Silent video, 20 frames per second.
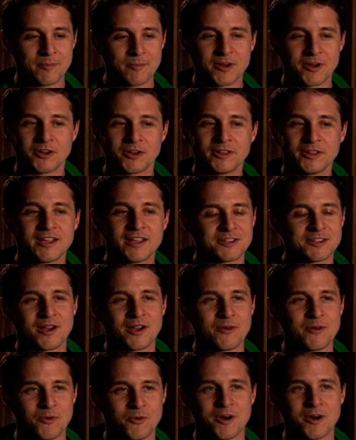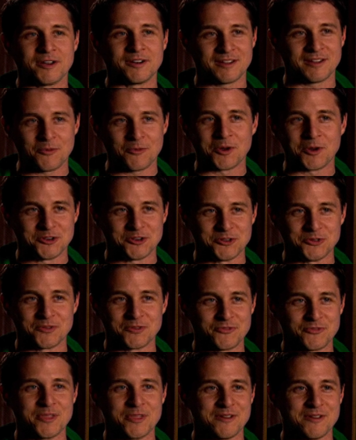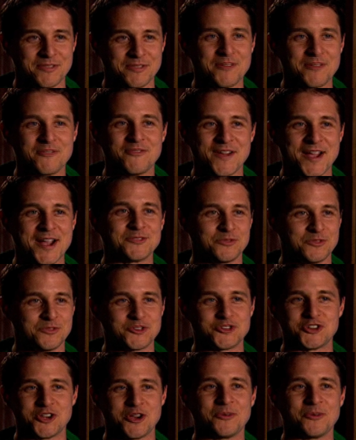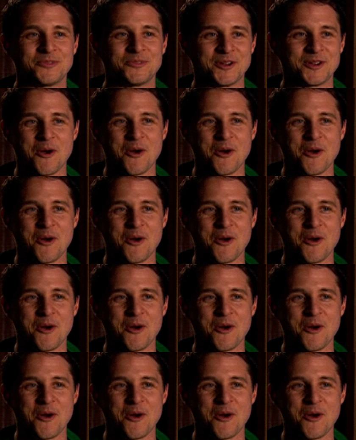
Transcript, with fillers: primarily, you know, I want I want to do it for the the fans of the show.